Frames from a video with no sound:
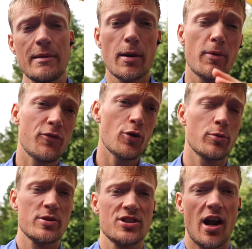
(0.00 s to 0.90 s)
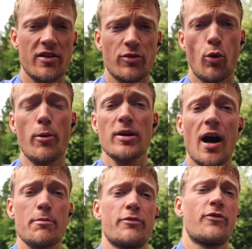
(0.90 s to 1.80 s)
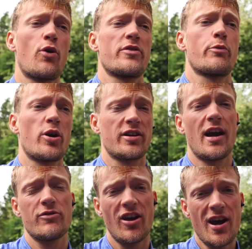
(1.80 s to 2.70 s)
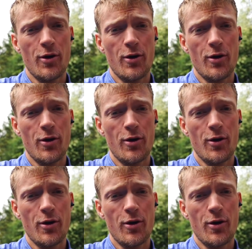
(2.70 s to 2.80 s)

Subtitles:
But before we start warming up for the workout,